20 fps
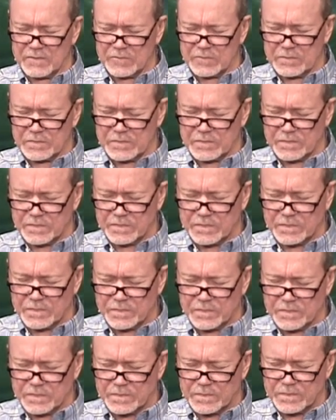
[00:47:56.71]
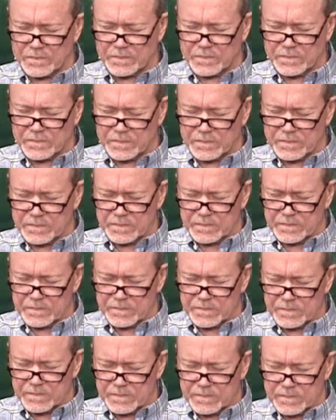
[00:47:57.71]

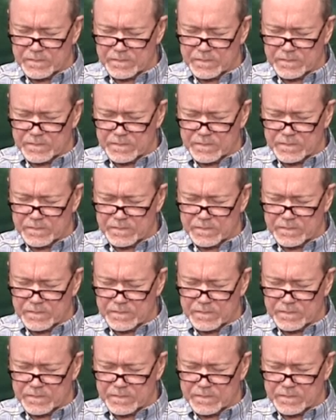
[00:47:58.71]
No one is speaking in this clip.